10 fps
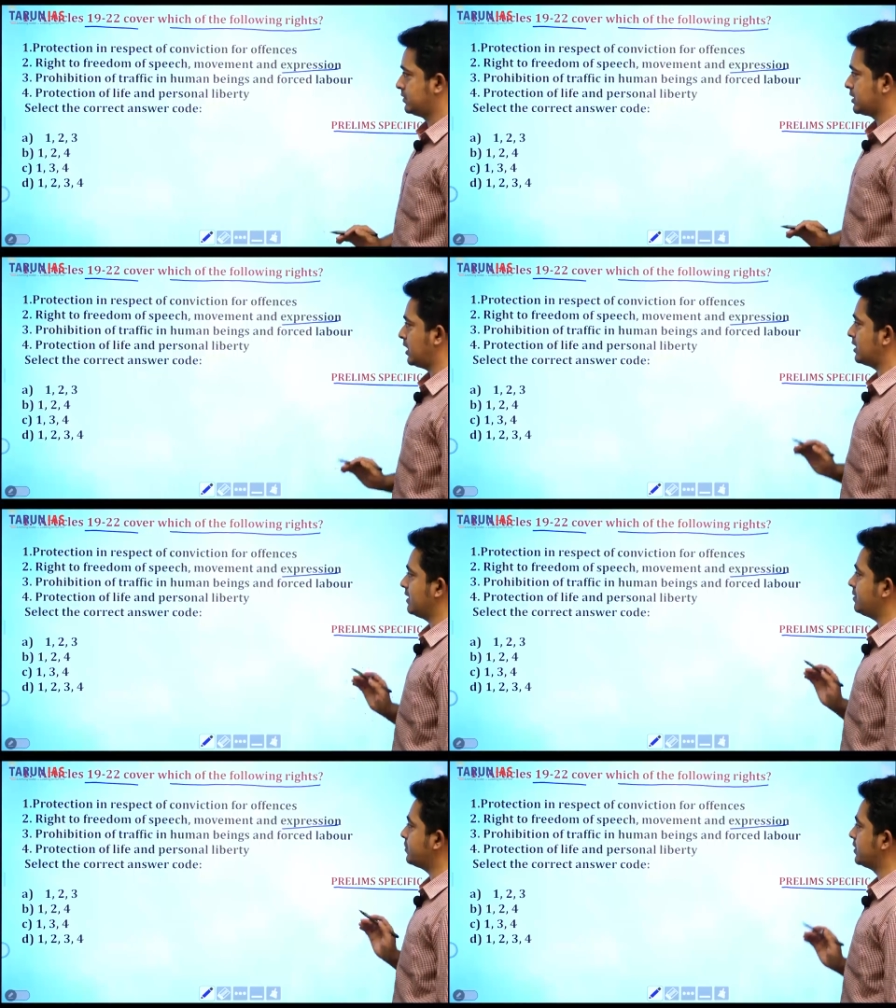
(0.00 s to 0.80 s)
Third
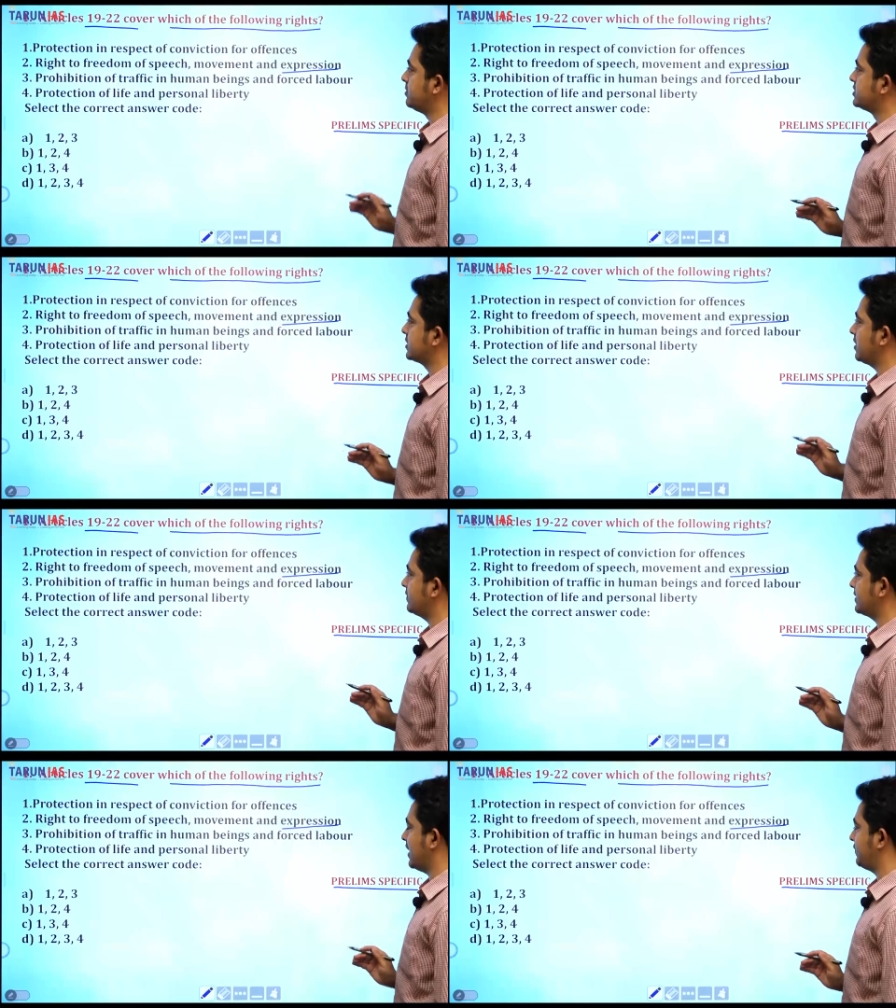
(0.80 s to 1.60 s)
one, prohibition
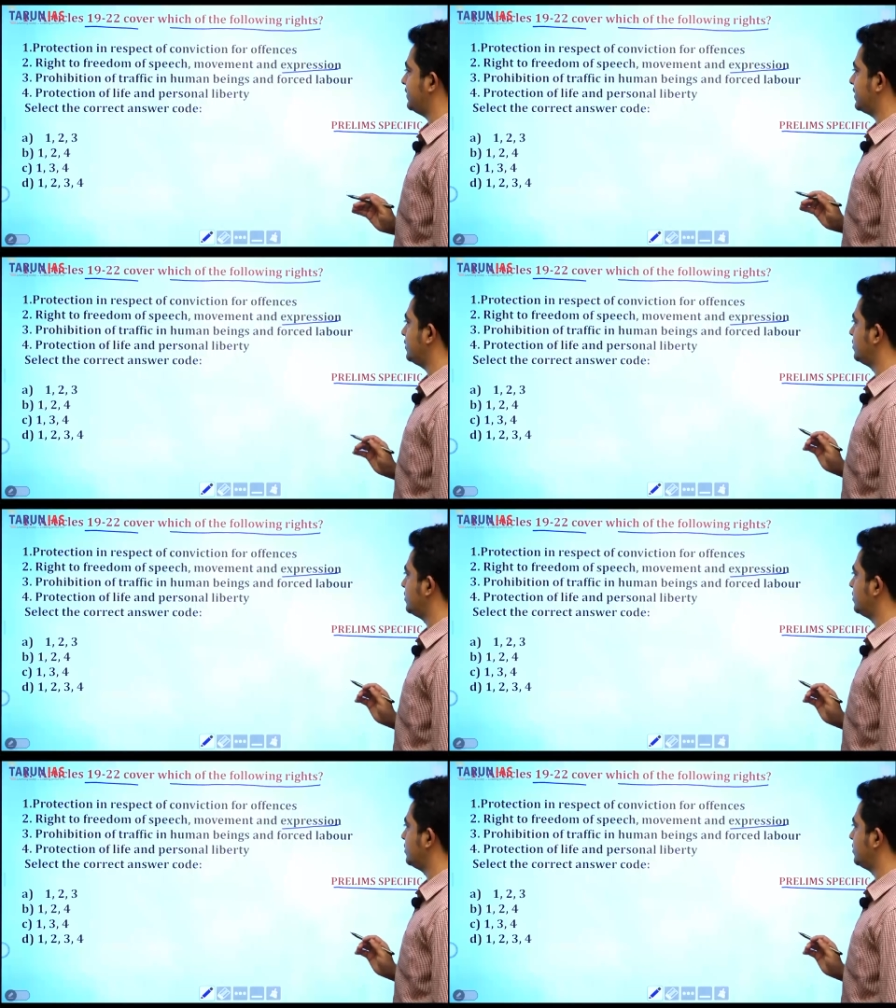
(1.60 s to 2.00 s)
of traffic in